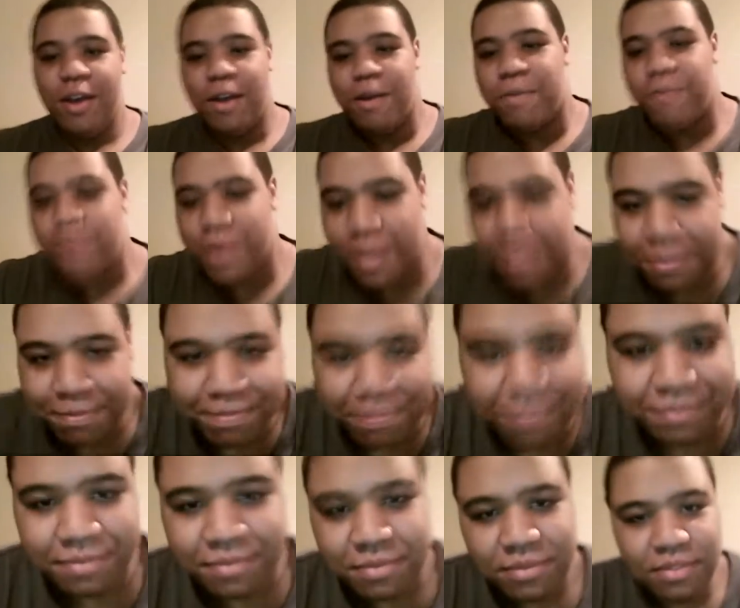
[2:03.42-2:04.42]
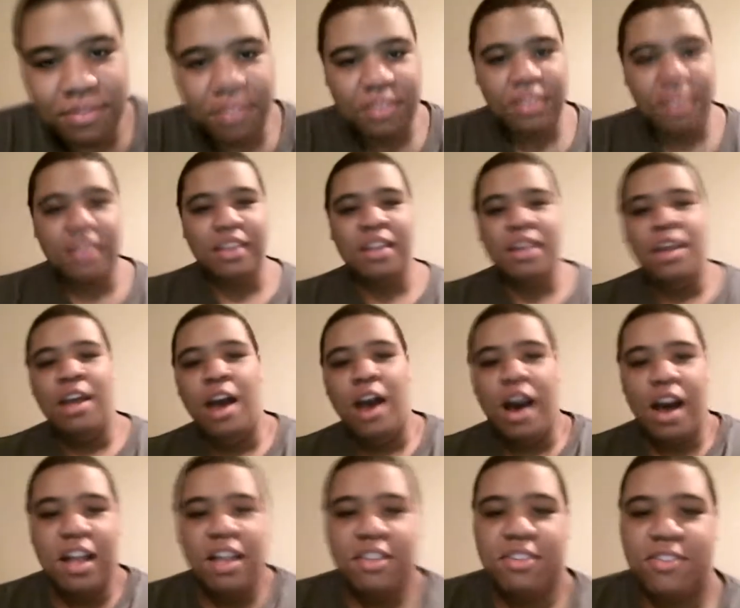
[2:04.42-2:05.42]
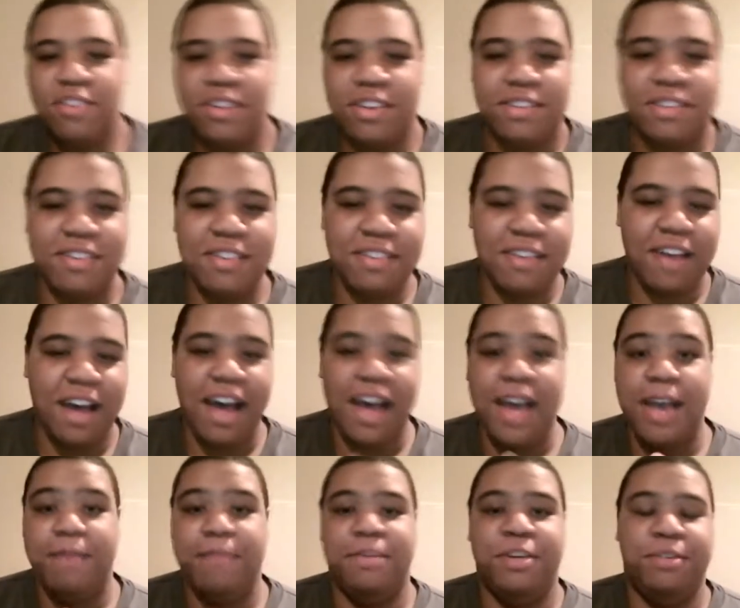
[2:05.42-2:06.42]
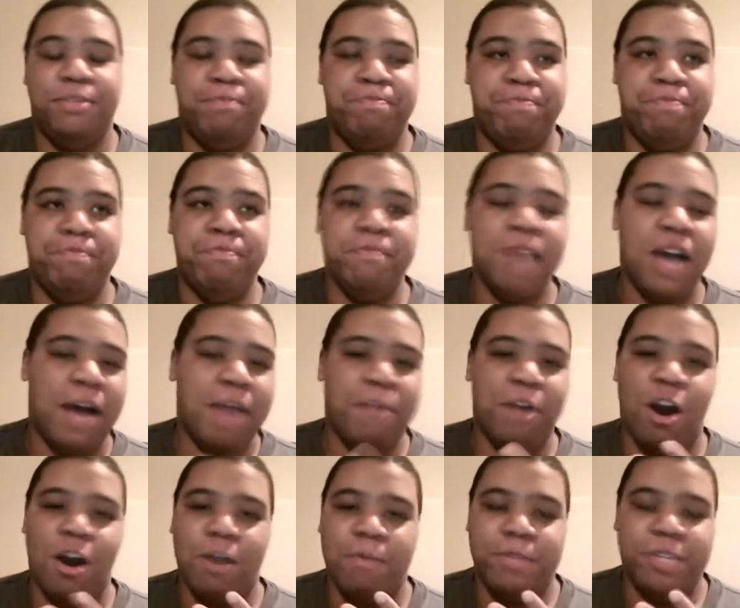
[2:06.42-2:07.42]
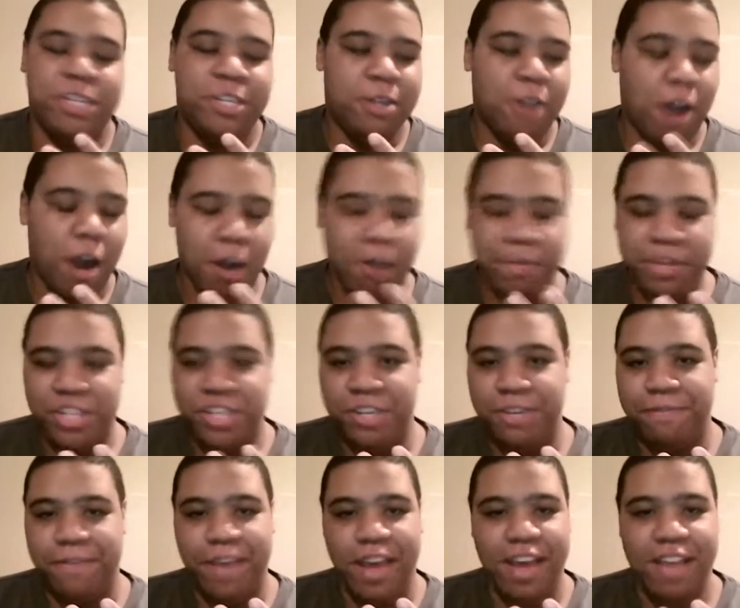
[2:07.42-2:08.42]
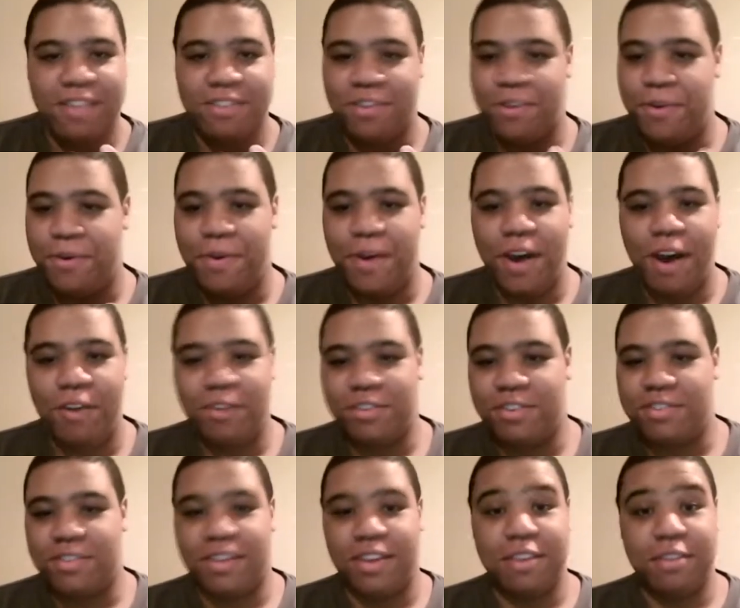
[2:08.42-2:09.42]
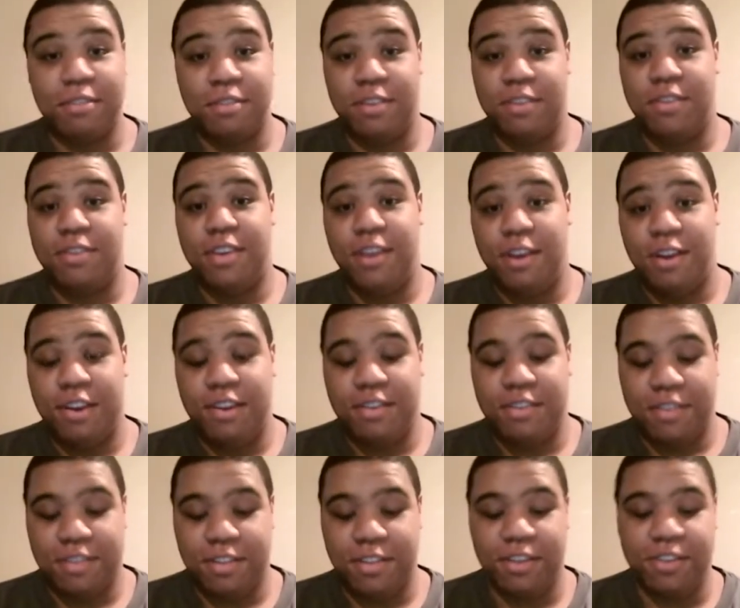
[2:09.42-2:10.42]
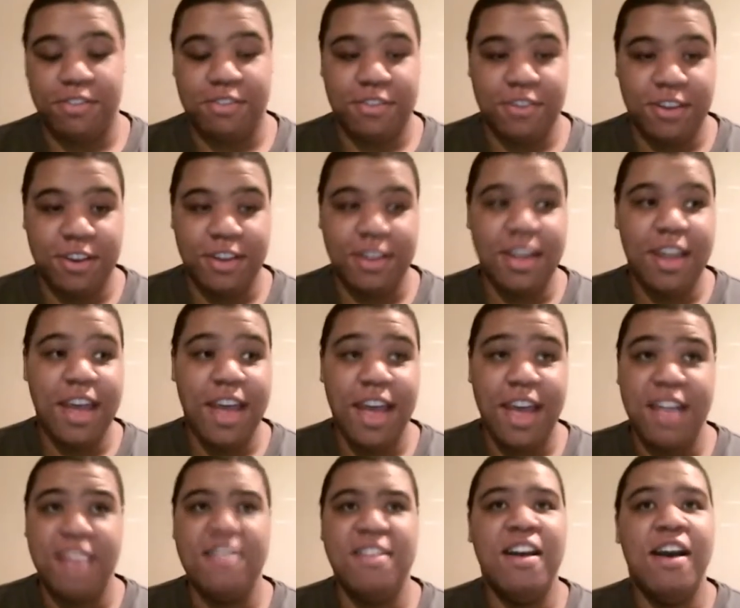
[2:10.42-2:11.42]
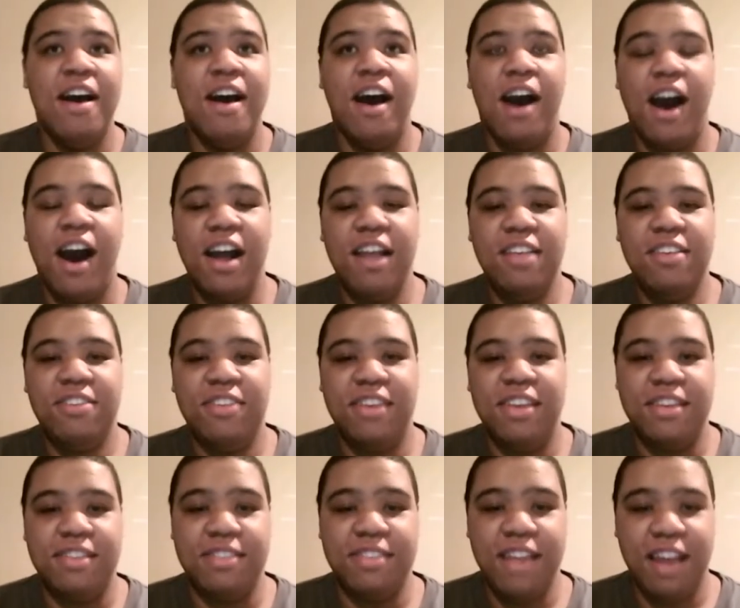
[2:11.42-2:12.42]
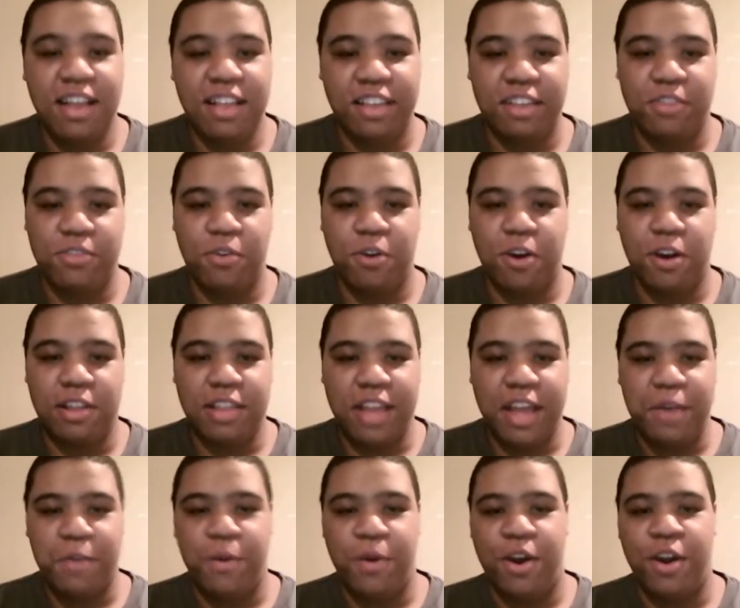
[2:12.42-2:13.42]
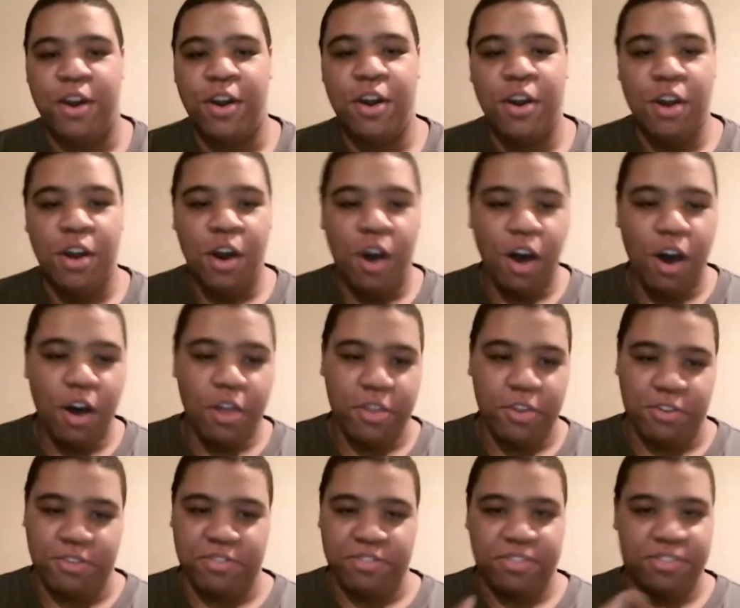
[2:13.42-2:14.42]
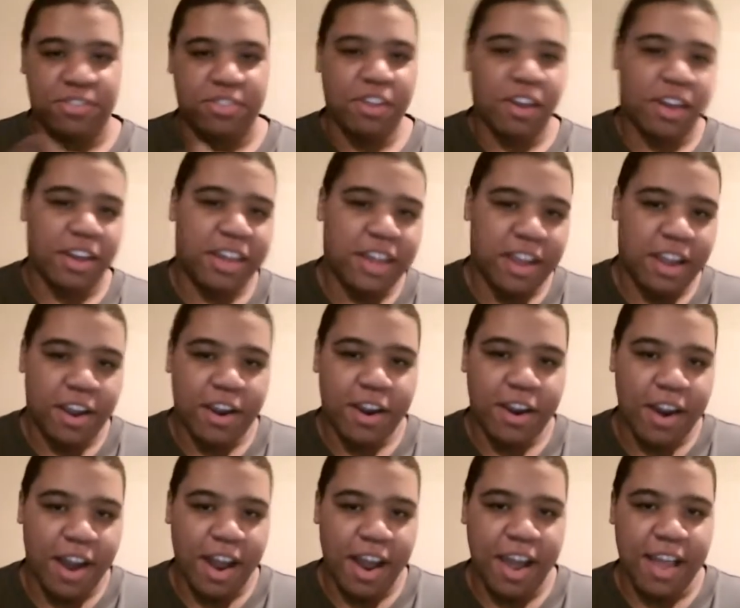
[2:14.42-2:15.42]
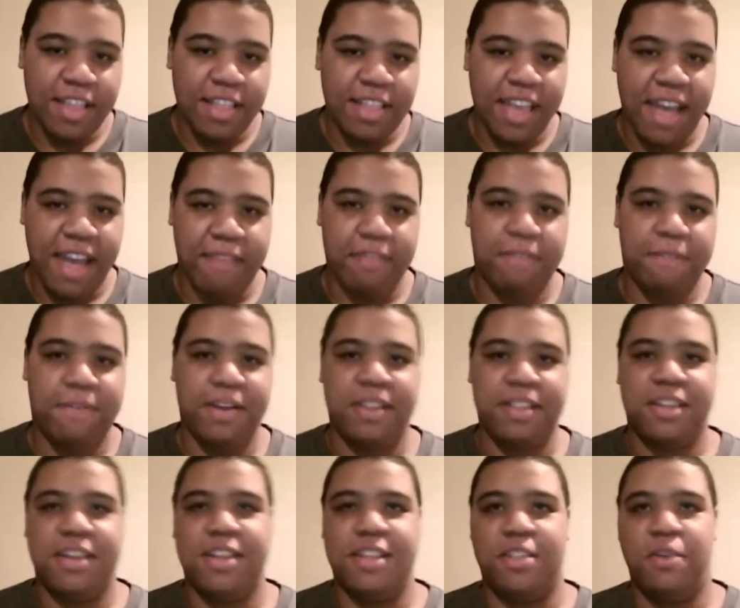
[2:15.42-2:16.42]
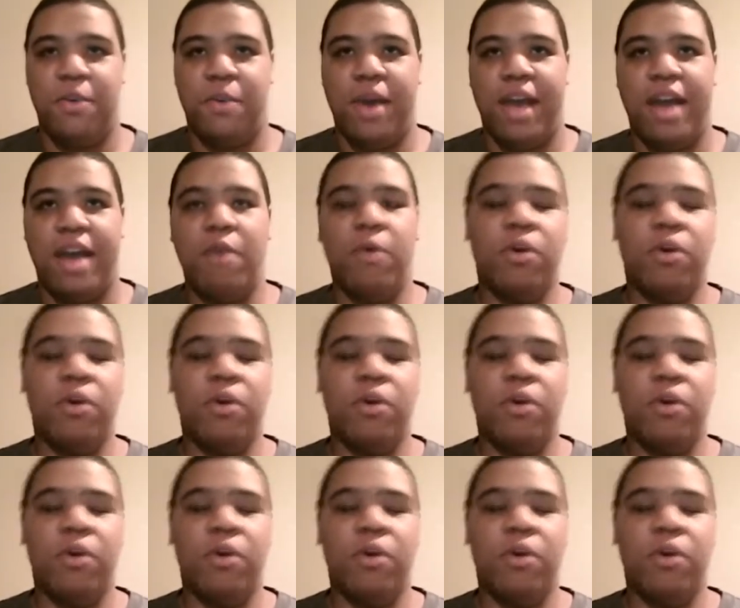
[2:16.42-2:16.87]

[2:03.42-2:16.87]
But honestly, since I'm an RPG fan, so I was just like, this series looks good. And honestly, it's not like Sword Art Online where, oh, they're stuck here and they have to fight to get their way.